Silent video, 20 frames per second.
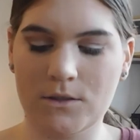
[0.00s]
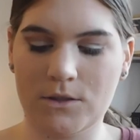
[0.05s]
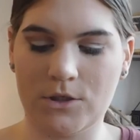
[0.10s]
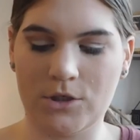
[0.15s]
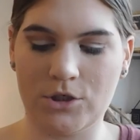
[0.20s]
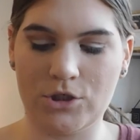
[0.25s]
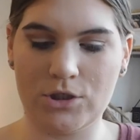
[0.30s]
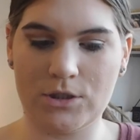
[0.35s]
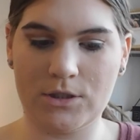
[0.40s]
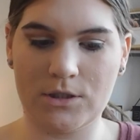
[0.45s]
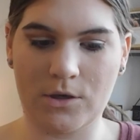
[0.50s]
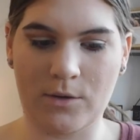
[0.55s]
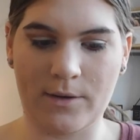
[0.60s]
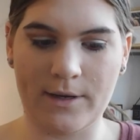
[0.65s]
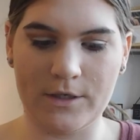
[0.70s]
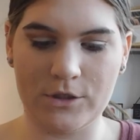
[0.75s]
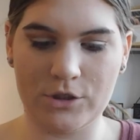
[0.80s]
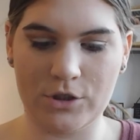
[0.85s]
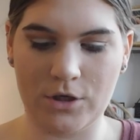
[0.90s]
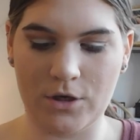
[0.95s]
So you're just
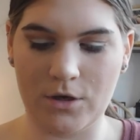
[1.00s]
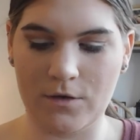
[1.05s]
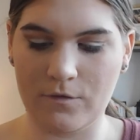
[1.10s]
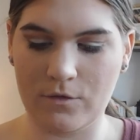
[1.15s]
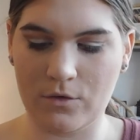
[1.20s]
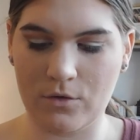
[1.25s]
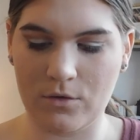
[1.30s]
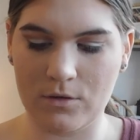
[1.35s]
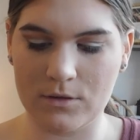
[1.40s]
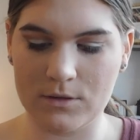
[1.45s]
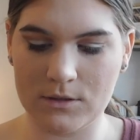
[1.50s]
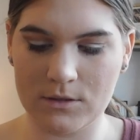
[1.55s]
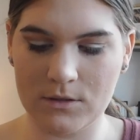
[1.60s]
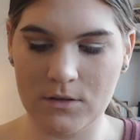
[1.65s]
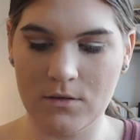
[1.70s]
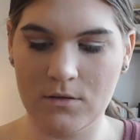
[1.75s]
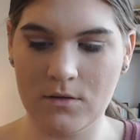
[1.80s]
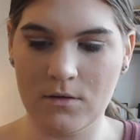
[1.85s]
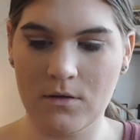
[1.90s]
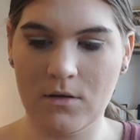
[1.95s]
going to, of course,
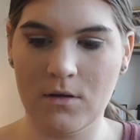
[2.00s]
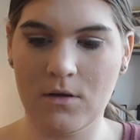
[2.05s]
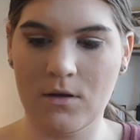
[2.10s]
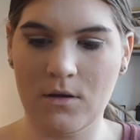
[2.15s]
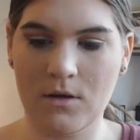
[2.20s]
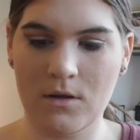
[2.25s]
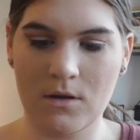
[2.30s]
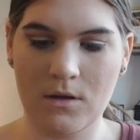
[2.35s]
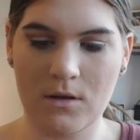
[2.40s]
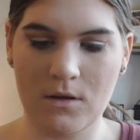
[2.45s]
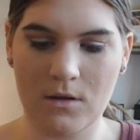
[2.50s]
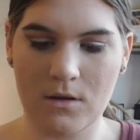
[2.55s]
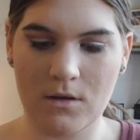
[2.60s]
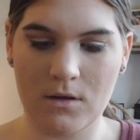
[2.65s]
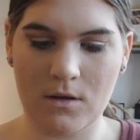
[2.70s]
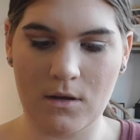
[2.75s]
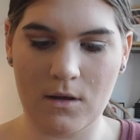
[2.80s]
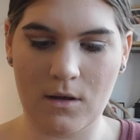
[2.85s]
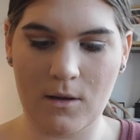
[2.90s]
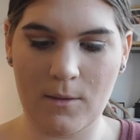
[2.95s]

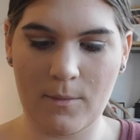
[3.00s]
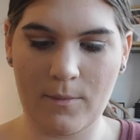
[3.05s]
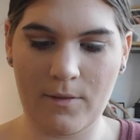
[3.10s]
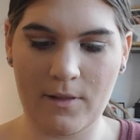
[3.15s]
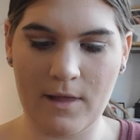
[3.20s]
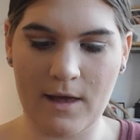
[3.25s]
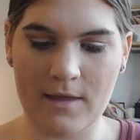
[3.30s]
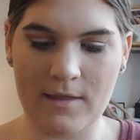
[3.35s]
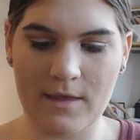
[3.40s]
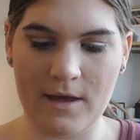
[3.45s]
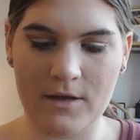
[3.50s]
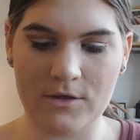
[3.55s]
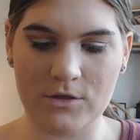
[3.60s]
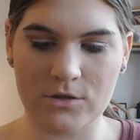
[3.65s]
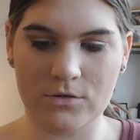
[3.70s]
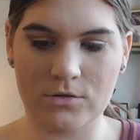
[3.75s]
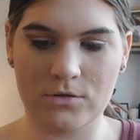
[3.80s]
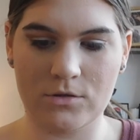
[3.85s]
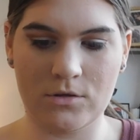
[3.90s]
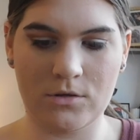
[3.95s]
apply that
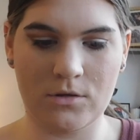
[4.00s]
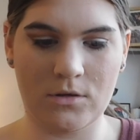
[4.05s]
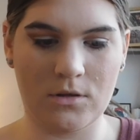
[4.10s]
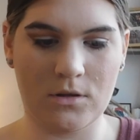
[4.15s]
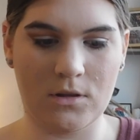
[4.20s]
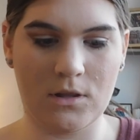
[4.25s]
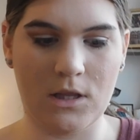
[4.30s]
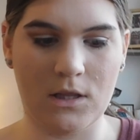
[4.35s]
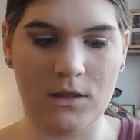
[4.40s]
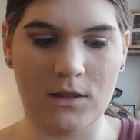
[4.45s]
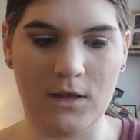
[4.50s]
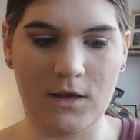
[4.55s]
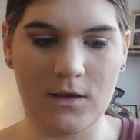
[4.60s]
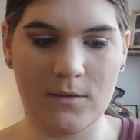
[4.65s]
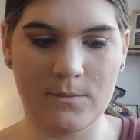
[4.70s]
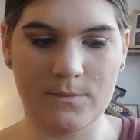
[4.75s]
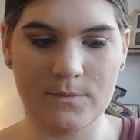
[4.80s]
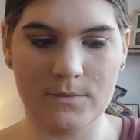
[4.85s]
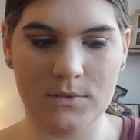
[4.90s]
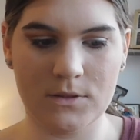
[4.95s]
to the
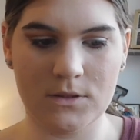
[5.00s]
lips.